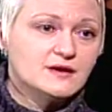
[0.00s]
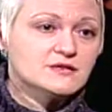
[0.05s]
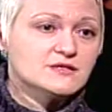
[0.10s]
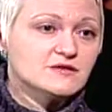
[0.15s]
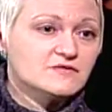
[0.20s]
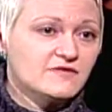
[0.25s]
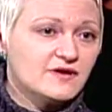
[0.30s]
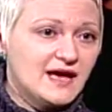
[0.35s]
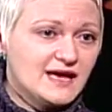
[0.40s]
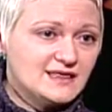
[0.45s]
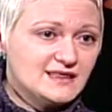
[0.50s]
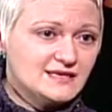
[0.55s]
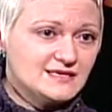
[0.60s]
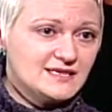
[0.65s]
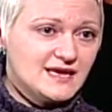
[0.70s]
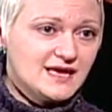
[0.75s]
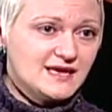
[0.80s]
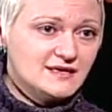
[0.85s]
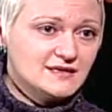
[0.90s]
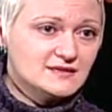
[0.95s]
to find the
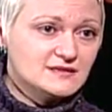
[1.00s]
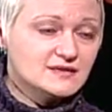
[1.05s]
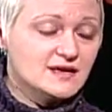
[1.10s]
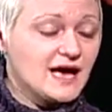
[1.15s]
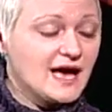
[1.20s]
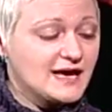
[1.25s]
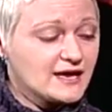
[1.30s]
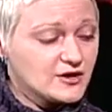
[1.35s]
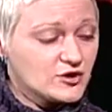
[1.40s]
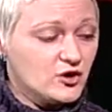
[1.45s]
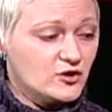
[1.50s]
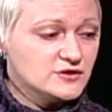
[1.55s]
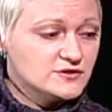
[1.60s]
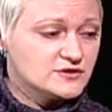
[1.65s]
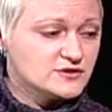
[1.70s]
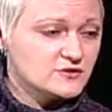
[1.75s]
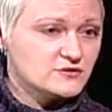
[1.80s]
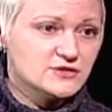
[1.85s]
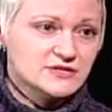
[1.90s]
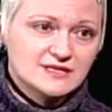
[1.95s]
dates. I can
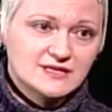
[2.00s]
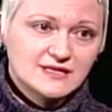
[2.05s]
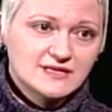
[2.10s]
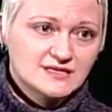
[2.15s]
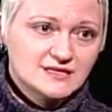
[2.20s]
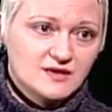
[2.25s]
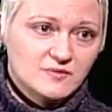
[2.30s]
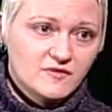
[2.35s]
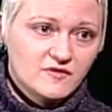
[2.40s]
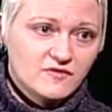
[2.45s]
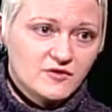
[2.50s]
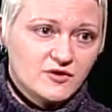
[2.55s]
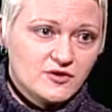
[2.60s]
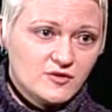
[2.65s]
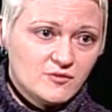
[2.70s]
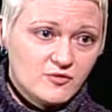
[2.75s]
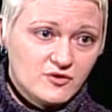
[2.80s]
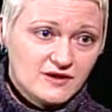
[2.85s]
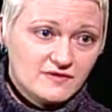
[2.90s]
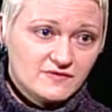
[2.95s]
also just list them for you
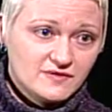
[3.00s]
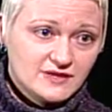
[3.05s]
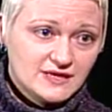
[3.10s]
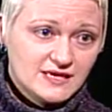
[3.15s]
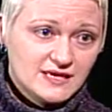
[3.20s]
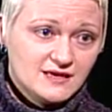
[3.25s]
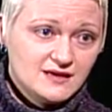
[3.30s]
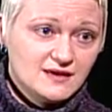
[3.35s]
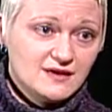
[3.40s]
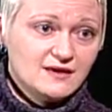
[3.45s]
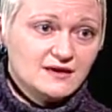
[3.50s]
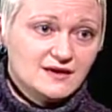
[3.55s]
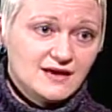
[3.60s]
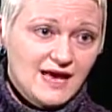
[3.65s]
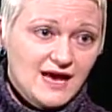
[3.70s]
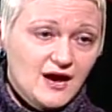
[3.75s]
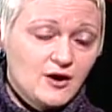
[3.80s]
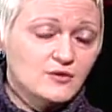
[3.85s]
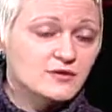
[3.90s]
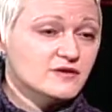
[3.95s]
briefly
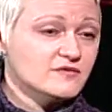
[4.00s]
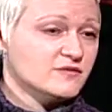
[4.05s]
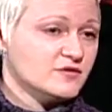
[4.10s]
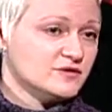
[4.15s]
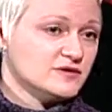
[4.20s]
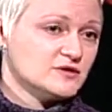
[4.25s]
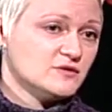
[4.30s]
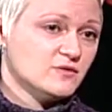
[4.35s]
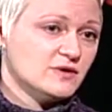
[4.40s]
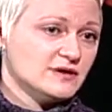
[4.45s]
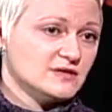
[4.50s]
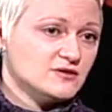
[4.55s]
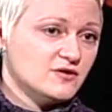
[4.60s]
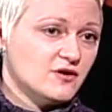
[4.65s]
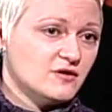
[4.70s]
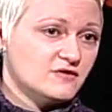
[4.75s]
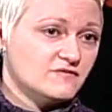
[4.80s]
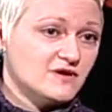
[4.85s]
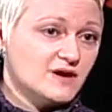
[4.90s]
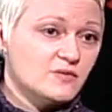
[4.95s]
now. The first one is
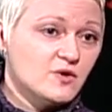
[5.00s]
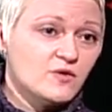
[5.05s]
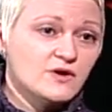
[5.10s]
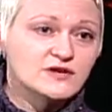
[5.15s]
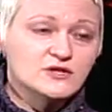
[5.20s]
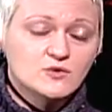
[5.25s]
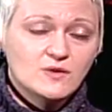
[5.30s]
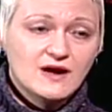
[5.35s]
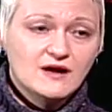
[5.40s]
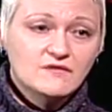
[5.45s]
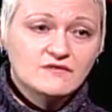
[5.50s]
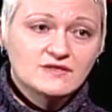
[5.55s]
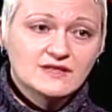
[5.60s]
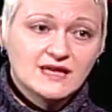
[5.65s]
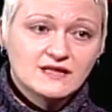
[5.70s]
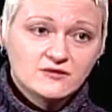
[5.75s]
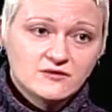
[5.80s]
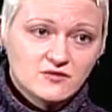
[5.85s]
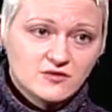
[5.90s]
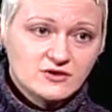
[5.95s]
on February 12th
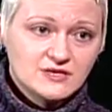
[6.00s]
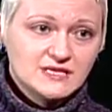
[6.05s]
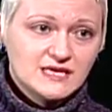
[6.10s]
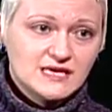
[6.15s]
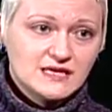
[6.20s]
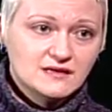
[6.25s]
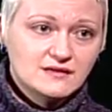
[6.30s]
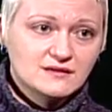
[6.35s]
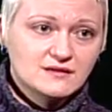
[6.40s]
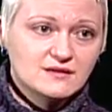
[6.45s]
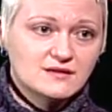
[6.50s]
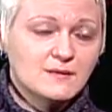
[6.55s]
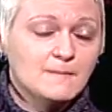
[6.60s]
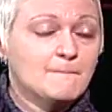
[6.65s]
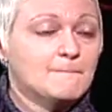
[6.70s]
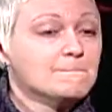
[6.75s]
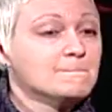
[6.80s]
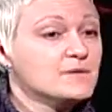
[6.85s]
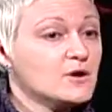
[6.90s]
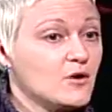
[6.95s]
and 13th.
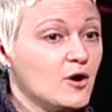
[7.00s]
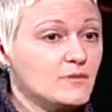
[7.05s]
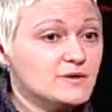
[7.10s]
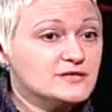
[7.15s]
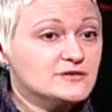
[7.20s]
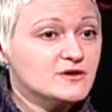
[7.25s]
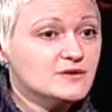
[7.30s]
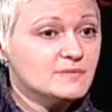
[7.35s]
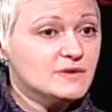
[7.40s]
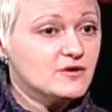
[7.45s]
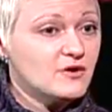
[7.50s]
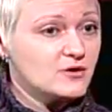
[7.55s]
They're always going to be